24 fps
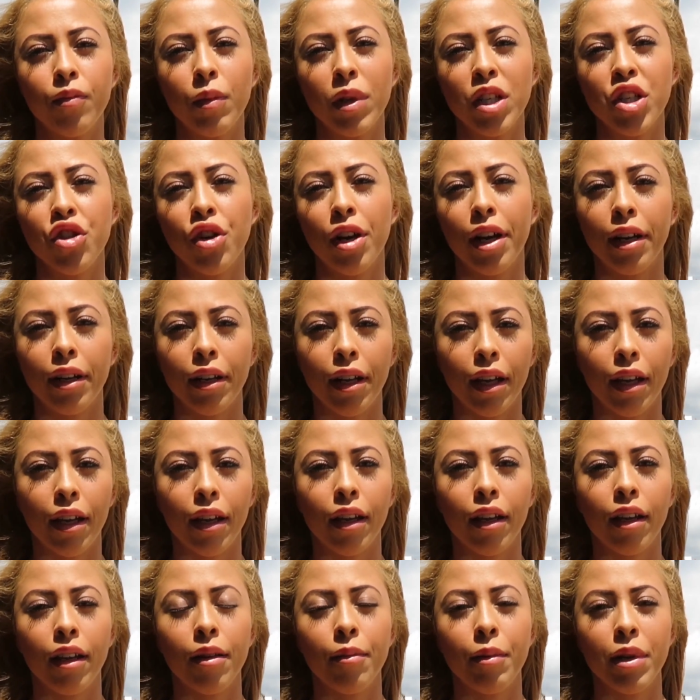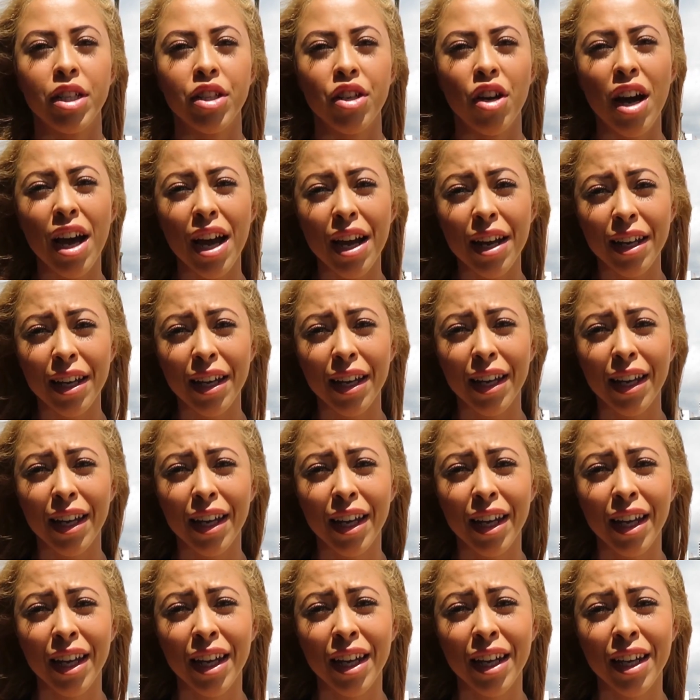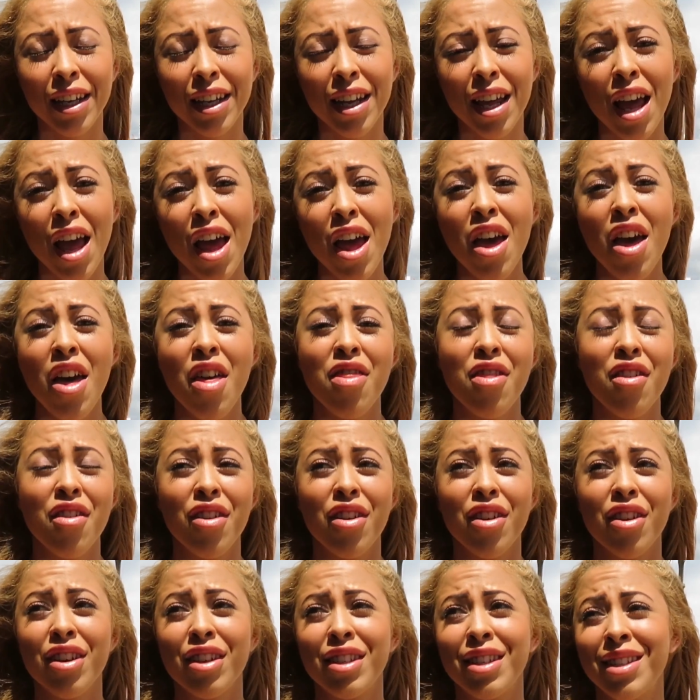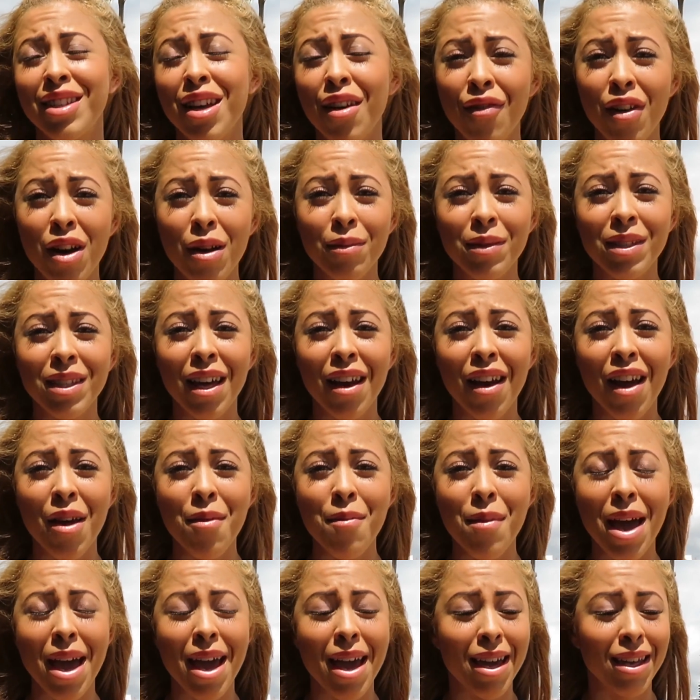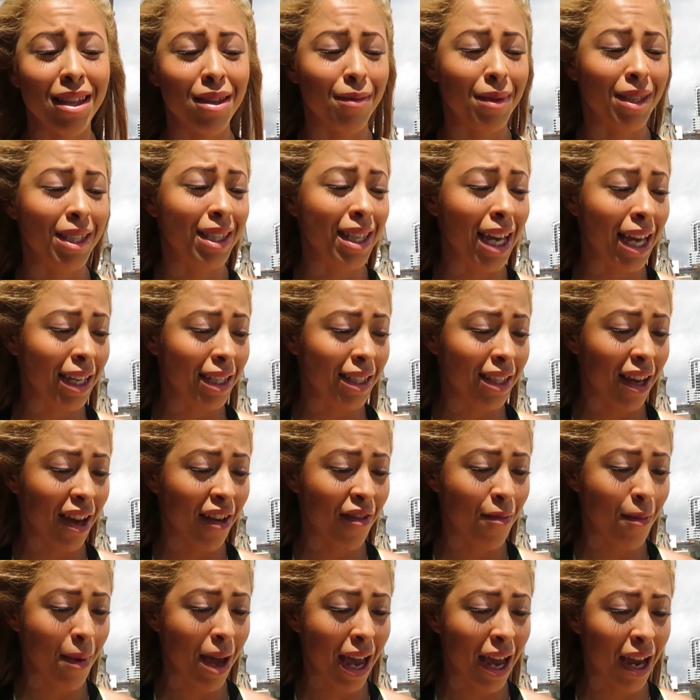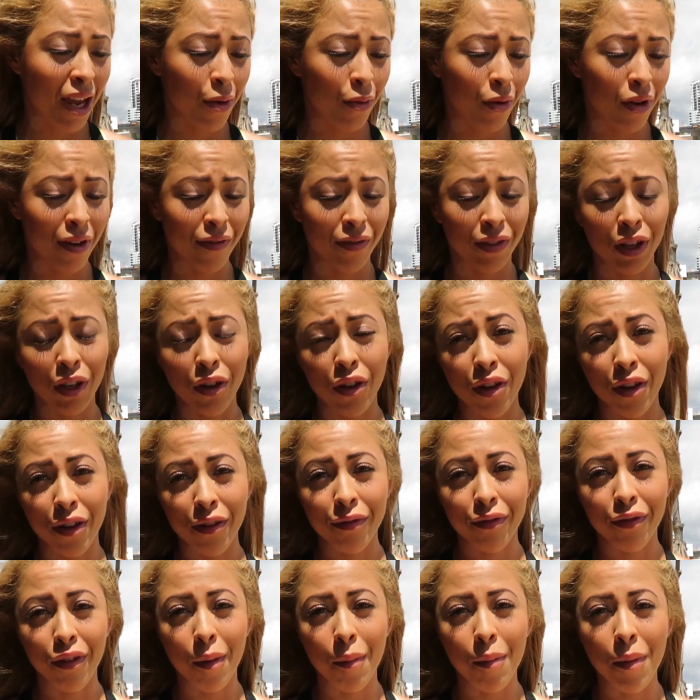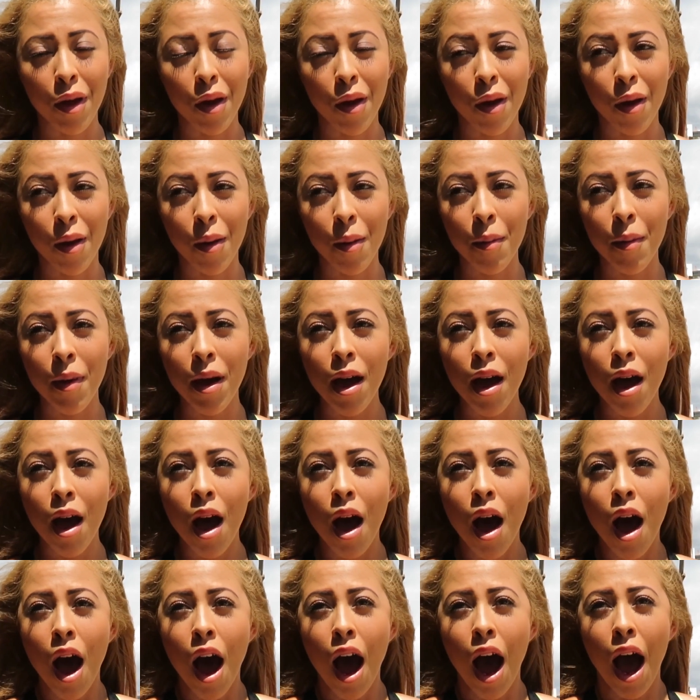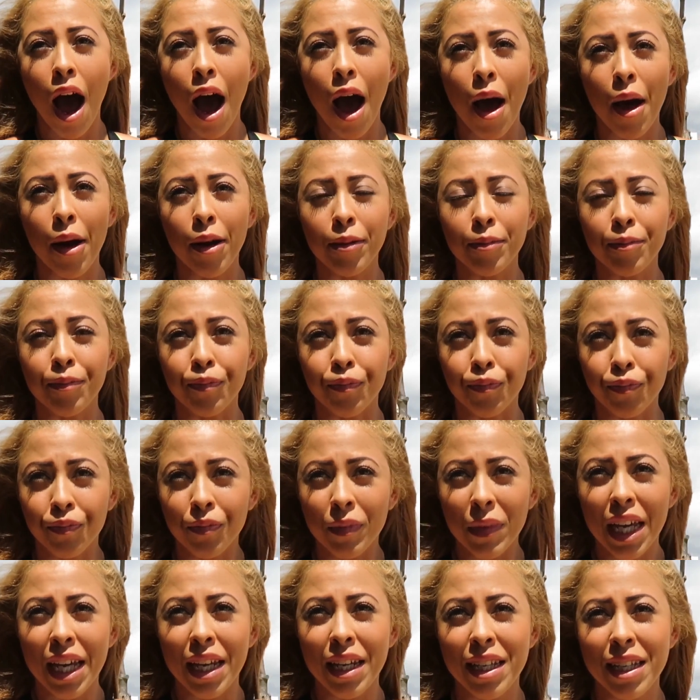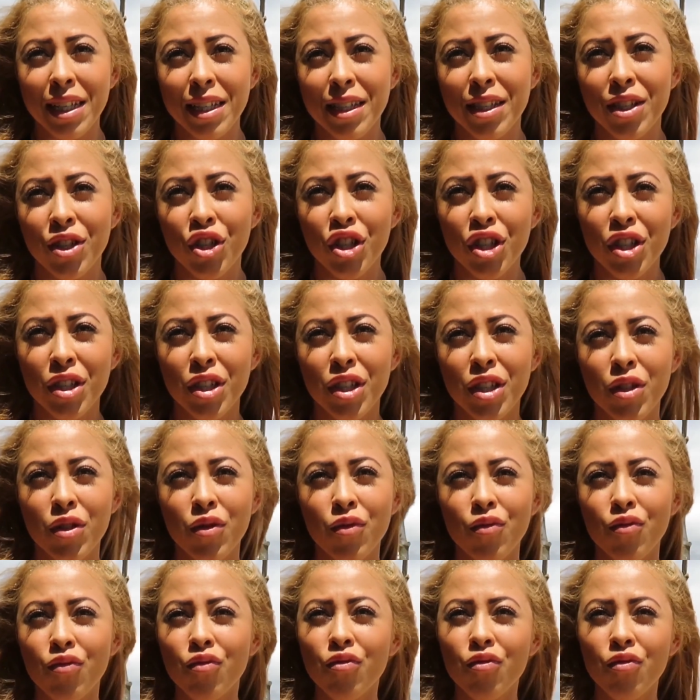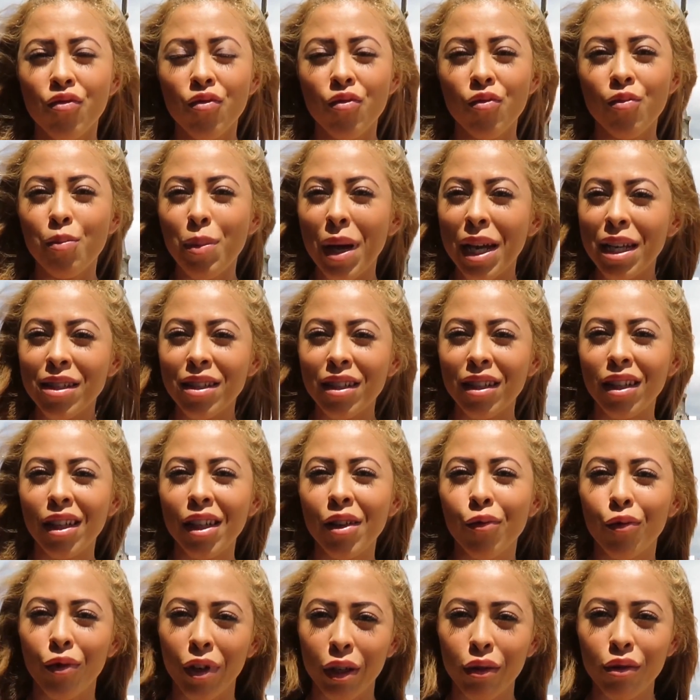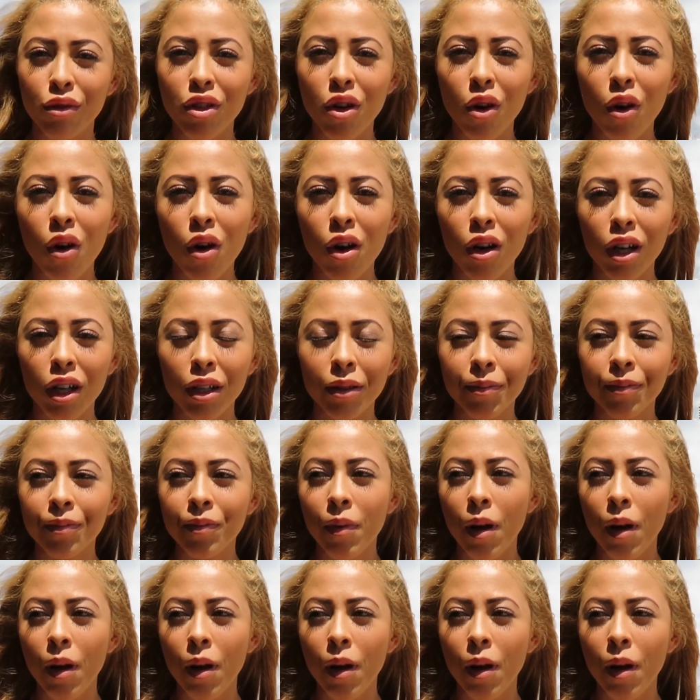my training, my dieting, the stuff-ups that I made, the mistakes that I've made, what I've learned from them. It is just basically real talk.